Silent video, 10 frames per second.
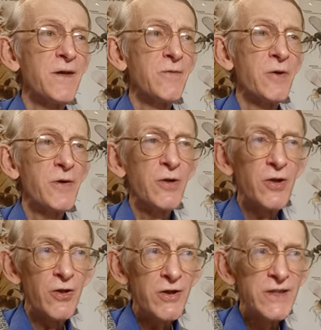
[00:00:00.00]
we
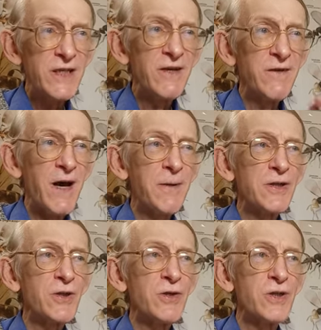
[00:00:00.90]
will receive
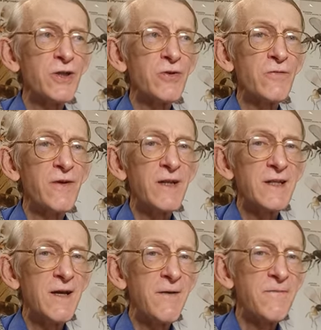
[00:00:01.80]
opportunity
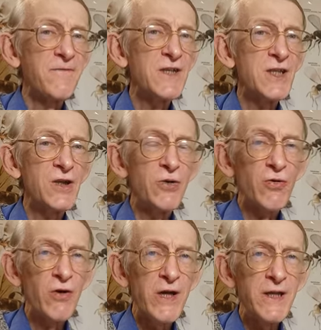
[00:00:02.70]
to visit
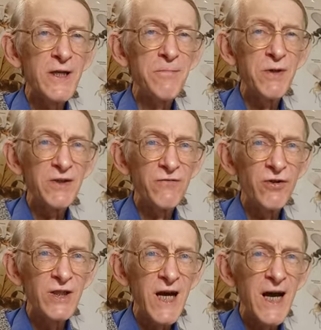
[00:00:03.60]
Ukraine in a
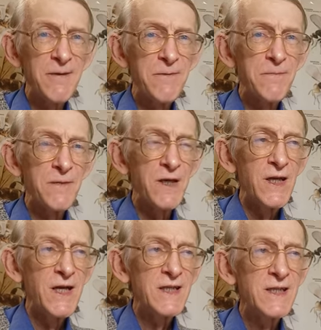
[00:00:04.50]
peaceful time
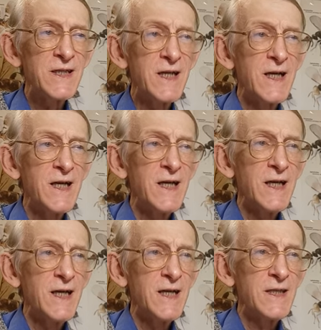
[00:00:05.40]
and see
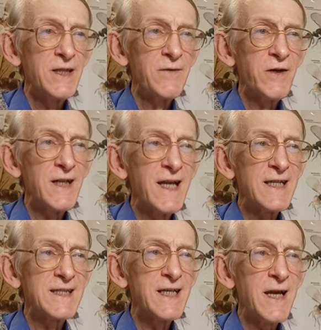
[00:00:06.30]
different
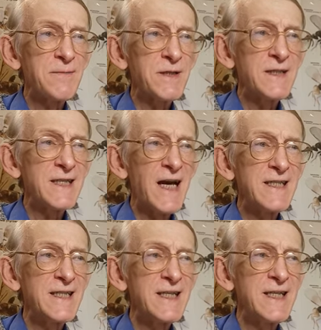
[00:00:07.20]
landscapes and
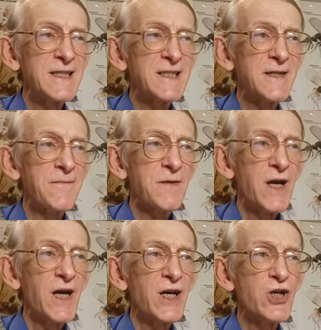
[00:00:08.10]
sightseeing.
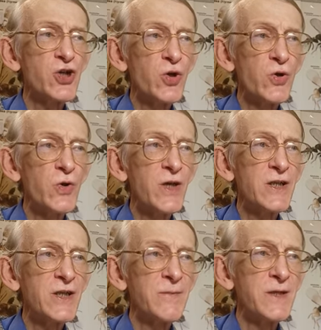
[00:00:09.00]
And I show you a
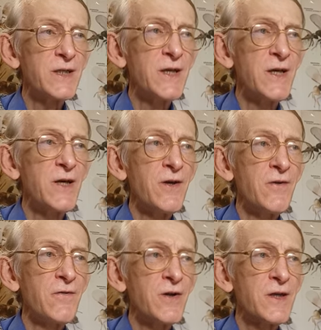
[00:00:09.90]
little bit
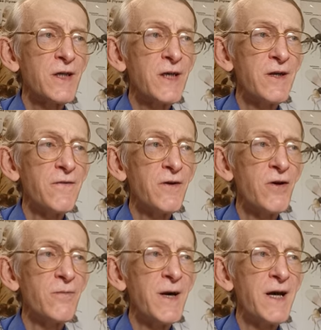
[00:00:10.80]
Kyiv
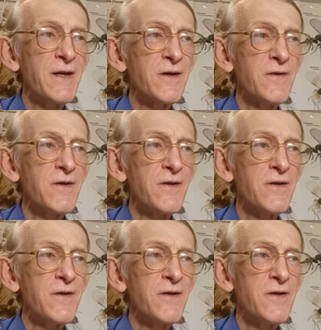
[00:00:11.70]
on my